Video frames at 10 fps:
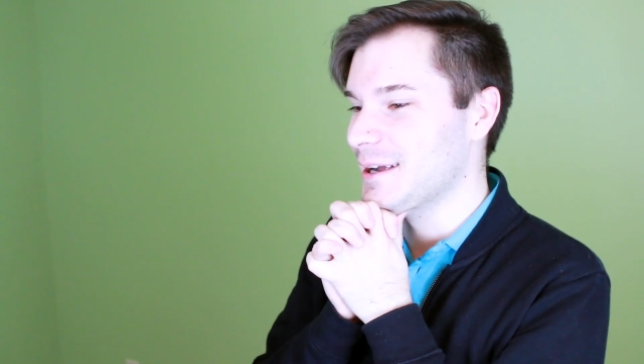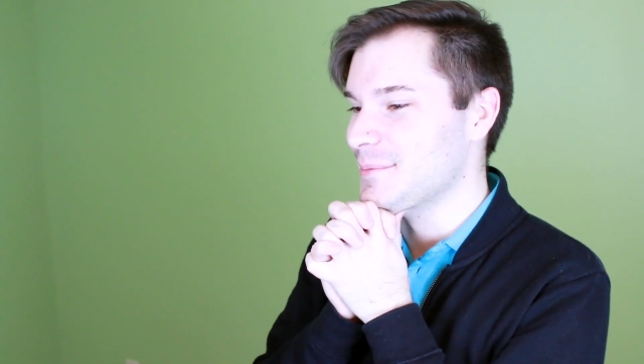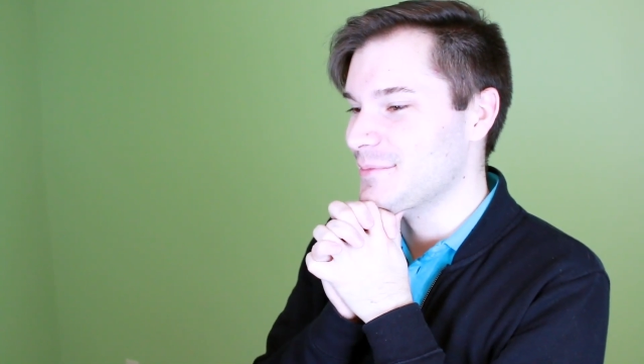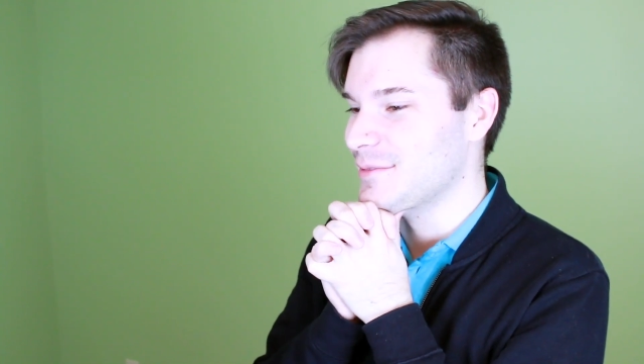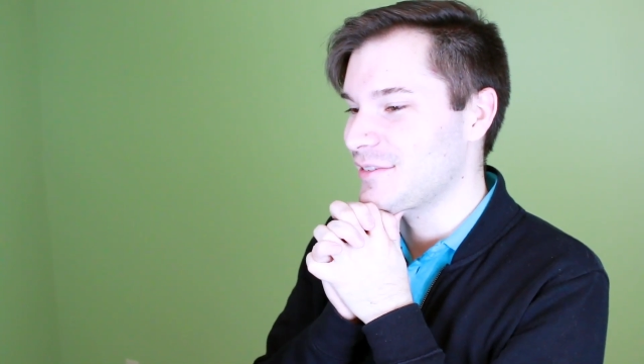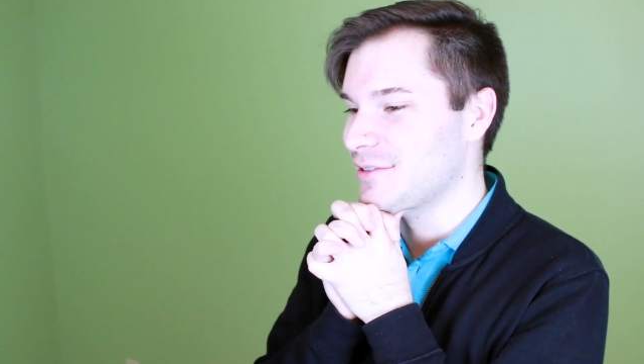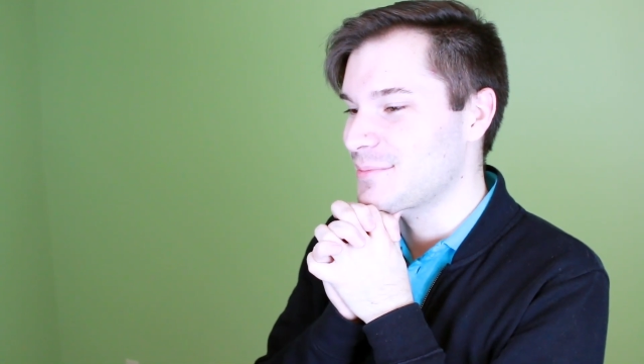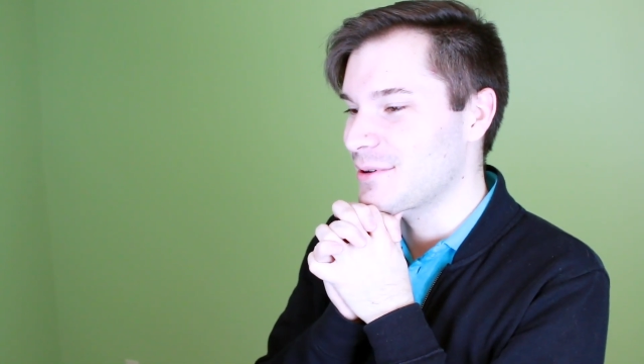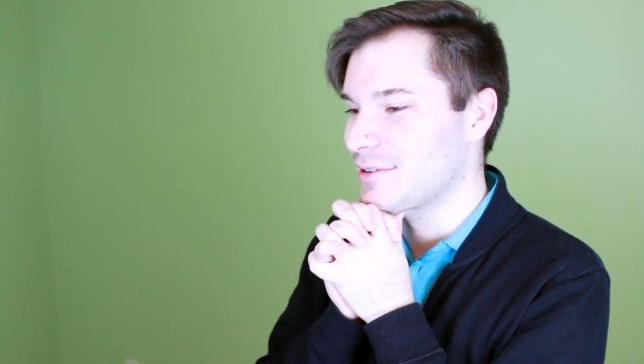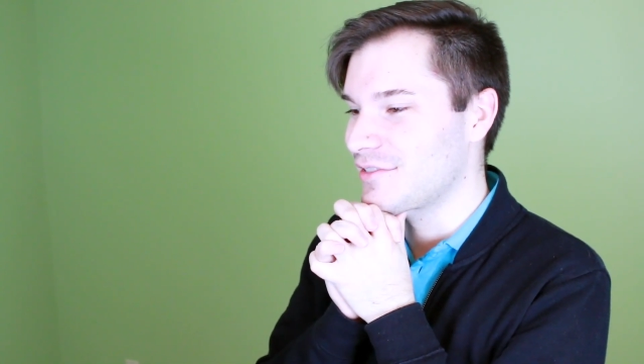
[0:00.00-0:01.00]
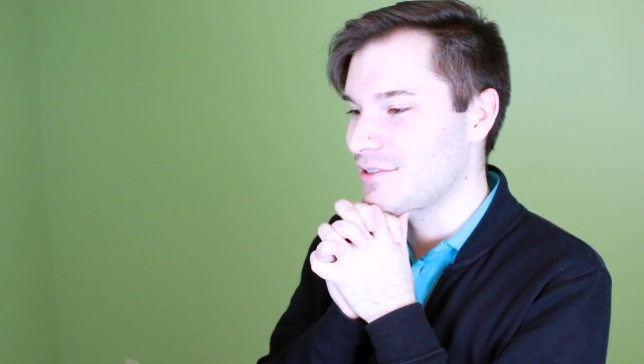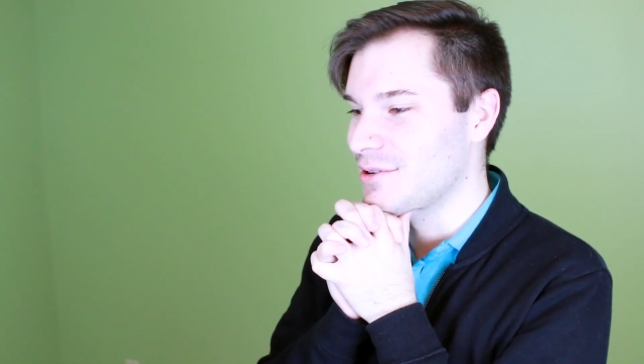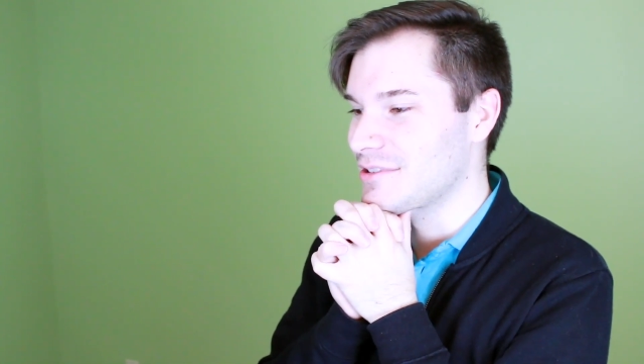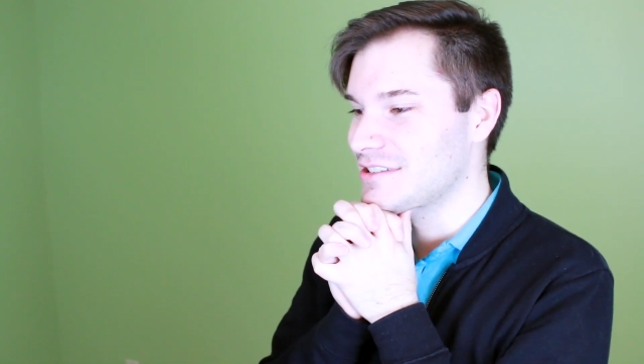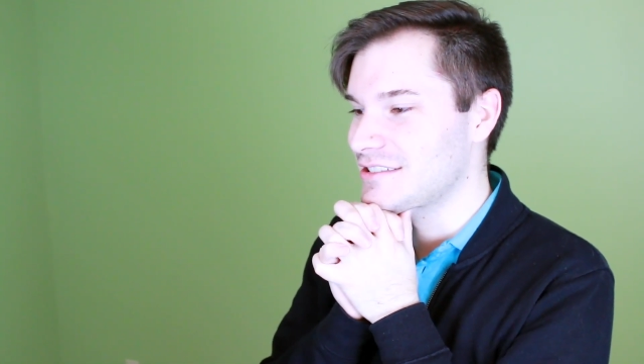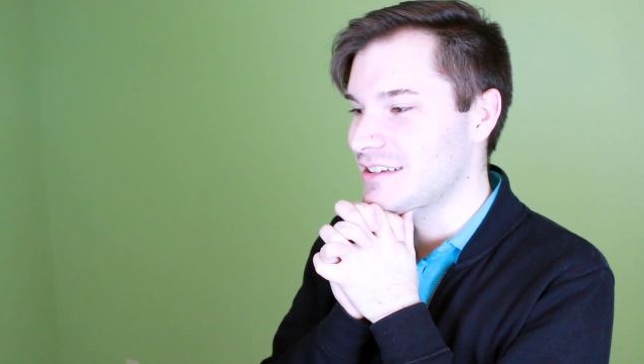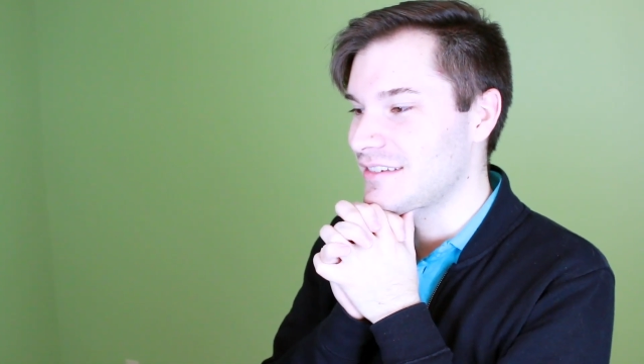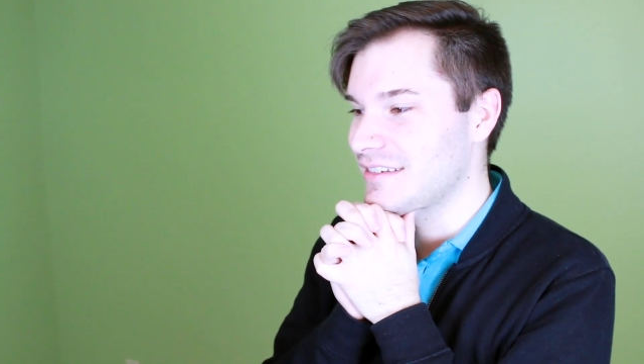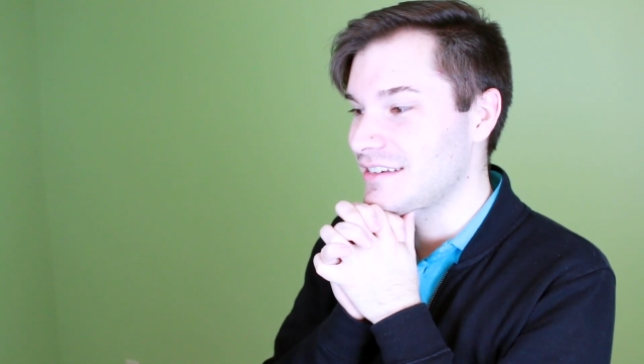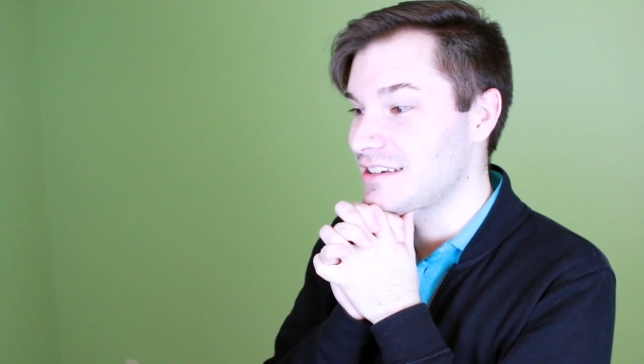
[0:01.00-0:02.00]
I'm super stoked to
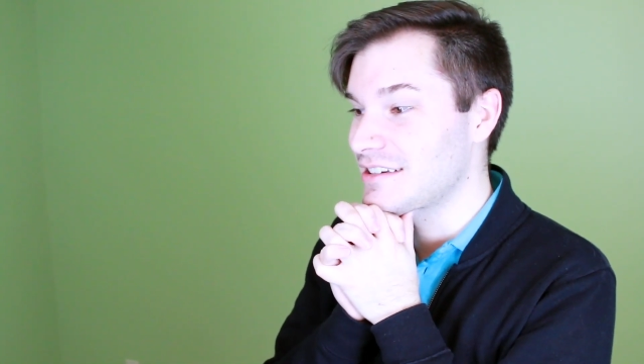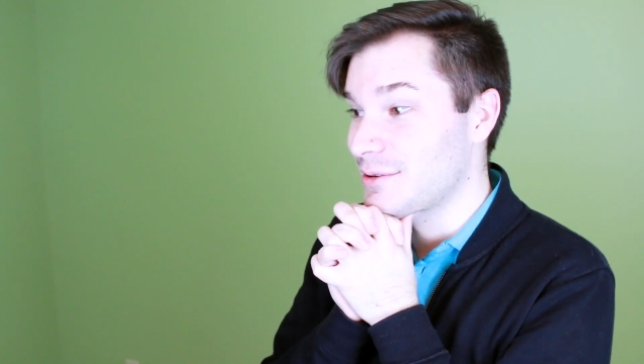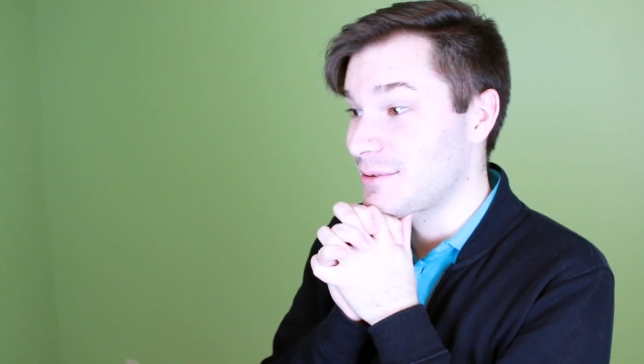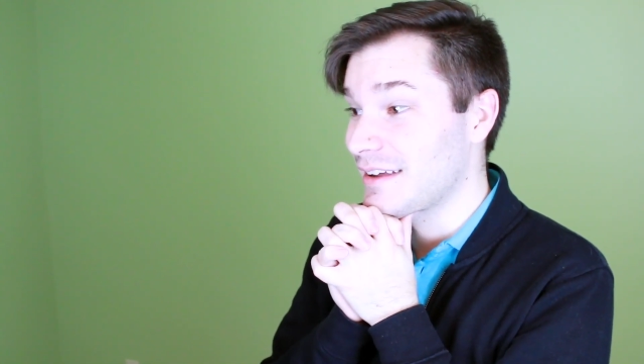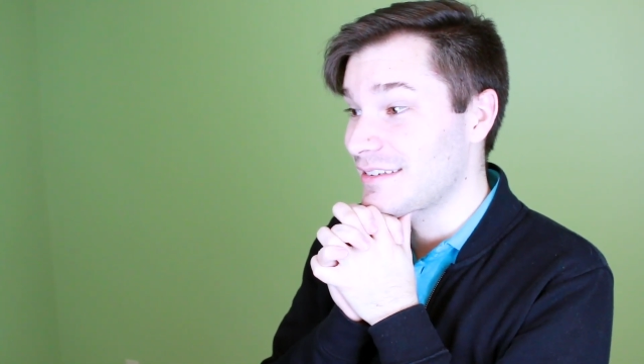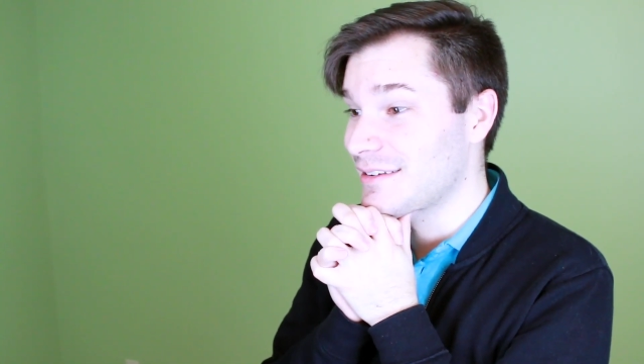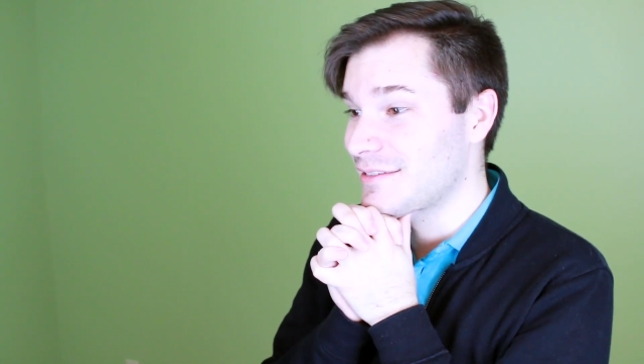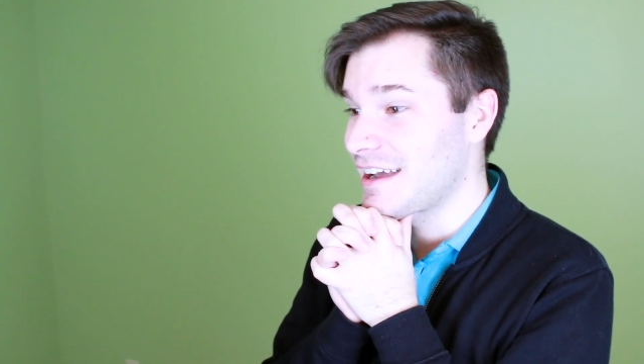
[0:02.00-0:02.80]
see the rest of